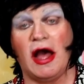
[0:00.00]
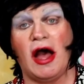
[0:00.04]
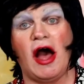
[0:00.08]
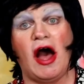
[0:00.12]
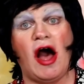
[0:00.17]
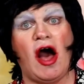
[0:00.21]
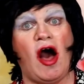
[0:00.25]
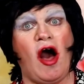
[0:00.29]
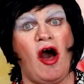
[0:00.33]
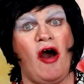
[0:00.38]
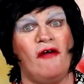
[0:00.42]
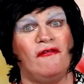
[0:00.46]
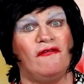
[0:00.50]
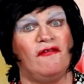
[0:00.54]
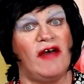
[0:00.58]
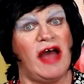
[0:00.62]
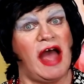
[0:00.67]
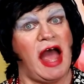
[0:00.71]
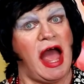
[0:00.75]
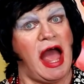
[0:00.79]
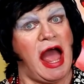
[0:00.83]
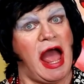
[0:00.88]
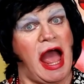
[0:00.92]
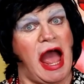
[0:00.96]
half
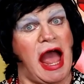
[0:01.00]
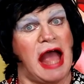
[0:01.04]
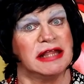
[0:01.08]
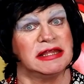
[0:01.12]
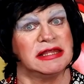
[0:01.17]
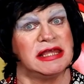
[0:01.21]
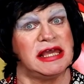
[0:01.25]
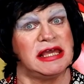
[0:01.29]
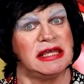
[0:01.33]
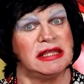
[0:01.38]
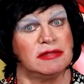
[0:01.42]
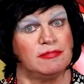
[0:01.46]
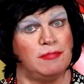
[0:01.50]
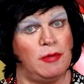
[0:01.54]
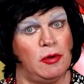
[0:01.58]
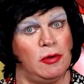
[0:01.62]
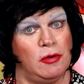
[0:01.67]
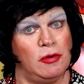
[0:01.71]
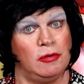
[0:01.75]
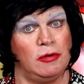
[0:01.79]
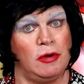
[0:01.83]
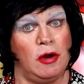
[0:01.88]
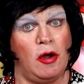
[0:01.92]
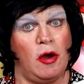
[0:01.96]
a
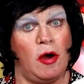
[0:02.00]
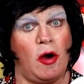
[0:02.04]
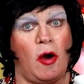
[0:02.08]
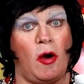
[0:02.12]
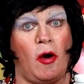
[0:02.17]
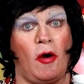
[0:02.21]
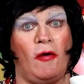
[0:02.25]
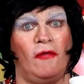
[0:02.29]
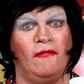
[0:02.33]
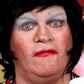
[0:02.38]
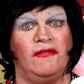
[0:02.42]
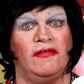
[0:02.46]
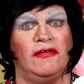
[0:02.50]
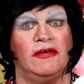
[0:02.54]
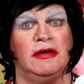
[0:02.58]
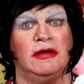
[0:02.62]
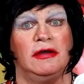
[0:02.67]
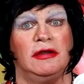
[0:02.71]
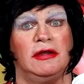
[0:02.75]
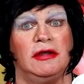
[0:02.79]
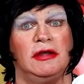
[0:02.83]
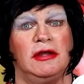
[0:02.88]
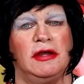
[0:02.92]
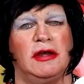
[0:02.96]
teaspoon of,
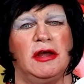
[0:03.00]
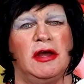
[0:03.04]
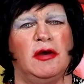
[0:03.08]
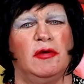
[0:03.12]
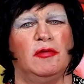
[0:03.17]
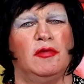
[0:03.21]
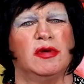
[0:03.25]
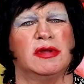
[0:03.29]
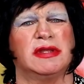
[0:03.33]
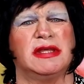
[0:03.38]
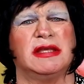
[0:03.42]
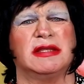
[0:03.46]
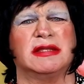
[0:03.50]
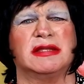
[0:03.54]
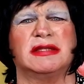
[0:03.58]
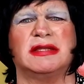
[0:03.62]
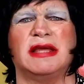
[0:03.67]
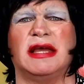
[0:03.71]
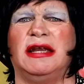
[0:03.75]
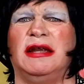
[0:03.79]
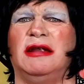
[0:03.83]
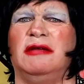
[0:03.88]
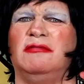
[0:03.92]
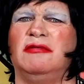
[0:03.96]
is it
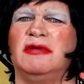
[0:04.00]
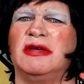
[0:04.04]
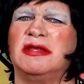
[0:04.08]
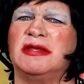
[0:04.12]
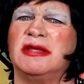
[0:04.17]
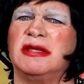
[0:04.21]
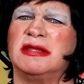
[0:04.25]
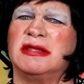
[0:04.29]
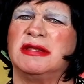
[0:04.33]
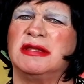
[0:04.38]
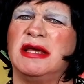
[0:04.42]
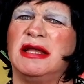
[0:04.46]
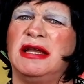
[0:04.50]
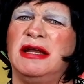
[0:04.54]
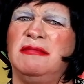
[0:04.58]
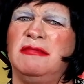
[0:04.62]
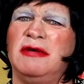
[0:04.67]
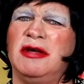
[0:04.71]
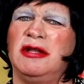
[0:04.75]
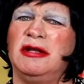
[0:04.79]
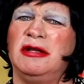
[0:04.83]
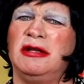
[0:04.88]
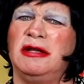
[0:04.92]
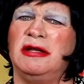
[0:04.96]

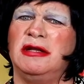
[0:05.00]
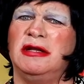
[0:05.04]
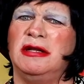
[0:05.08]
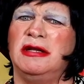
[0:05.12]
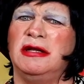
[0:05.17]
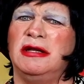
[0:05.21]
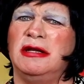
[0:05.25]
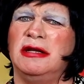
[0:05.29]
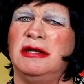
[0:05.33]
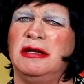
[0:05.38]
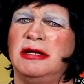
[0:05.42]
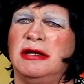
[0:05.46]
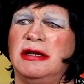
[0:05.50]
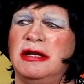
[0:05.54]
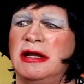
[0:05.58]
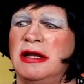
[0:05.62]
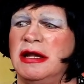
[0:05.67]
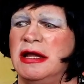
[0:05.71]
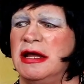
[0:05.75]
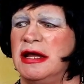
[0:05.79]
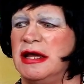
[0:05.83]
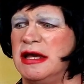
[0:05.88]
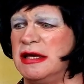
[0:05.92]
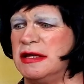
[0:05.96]
cinnamon?
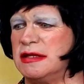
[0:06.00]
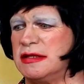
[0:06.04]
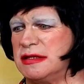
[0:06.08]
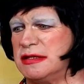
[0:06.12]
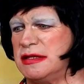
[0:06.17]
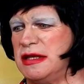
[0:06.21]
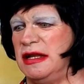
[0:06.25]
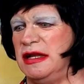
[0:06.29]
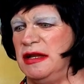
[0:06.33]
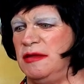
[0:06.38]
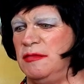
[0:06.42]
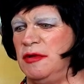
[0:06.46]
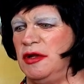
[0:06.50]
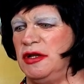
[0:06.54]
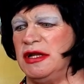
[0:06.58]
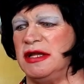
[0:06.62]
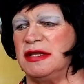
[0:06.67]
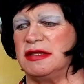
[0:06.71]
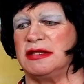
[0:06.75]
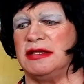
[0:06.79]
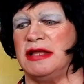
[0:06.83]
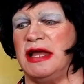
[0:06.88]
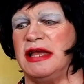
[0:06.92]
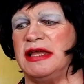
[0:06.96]
It's cinnamon,
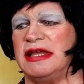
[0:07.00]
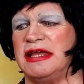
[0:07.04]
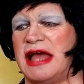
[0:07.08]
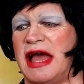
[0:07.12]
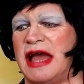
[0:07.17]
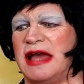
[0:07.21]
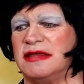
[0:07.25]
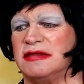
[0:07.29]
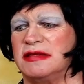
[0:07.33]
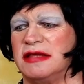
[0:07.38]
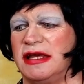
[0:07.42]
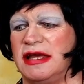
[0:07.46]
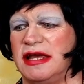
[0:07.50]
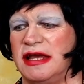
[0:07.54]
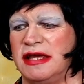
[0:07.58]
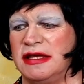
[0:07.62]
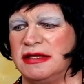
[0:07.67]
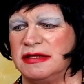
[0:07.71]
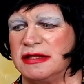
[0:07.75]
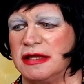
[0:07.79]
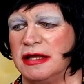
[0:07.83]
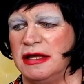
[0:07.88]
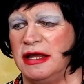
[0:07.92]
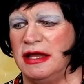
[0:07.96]
isn't it? Yes, it
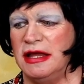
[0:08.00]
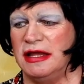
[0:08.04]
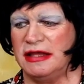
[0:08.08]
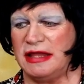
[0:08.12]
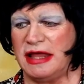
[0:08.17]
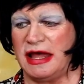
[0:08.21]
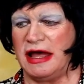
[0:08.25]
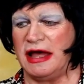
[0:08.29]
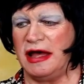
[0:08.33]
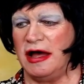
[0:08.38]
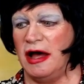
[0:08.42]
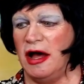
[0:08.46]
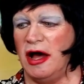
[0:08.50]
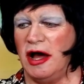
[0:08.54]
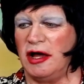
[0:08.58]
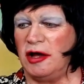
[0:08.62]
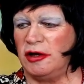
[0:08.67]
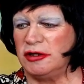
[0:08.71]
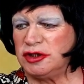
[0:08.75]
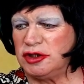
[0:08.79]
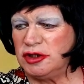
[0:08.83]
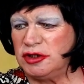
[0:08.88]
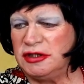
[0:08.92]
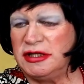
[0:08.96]
is. There, I
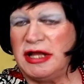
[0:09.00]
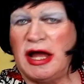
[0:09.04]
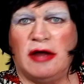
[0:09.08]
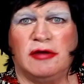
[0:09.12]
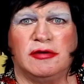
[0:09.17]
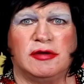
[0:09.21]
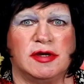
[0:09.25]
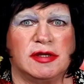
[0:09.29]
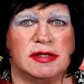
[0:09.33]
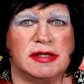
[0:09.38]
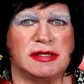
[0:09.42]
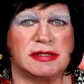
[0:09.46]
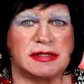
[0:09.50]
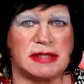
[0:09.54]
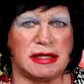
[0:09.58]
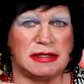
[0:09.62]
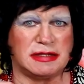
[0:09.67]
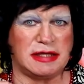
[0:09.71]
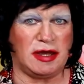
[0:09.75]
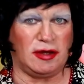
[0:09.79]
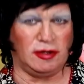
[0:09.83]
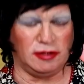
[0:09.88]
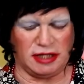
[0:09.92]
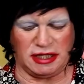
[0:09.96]
should know because it says
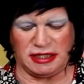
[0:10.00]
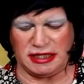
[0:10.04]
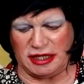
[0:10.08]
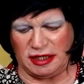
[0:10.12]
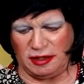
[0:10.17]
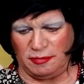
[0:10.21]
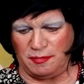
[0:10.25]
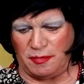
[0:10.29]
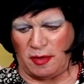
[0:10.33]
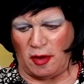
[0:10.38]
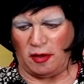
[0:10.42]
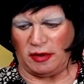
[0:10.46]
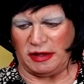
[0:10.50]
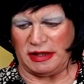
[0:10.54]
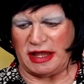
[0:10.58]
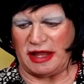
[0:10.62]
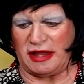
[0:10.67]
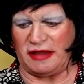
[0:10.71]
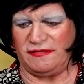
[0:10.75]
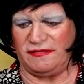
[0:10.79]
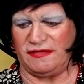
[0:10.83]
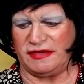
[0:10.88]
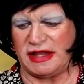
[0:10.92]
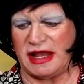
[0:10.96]
it on the little bottle
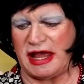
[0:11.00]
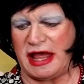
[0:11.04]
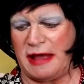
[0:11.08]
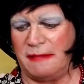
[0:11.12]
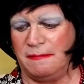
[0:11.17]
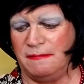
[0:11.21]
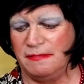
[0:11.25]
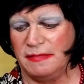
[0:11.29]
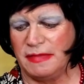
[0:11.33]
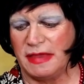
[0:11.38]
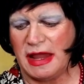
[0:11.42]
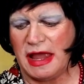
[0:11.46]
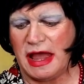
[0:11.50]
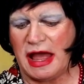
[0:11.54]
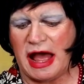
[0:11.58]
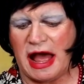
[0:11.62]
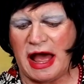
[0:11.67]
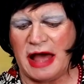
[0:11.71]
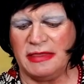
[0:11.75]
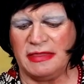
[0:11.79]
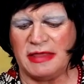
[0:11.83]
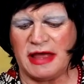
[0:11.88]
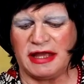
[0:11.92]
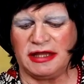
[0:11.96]
over there.
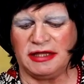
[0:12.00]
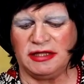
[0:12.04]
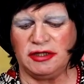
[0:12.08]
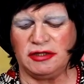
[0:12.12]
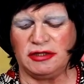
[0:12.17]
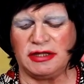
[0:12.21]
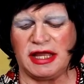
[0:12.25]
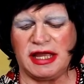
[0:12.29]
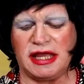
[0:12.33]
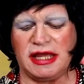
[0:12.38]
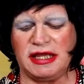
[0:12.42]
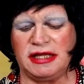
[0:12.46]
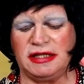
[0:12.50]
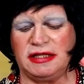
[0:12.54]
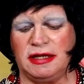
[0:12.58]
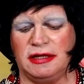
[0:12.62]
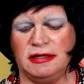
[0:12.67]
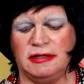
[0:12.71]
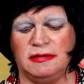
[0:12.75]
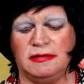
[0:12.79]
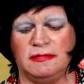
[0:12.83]
And then you need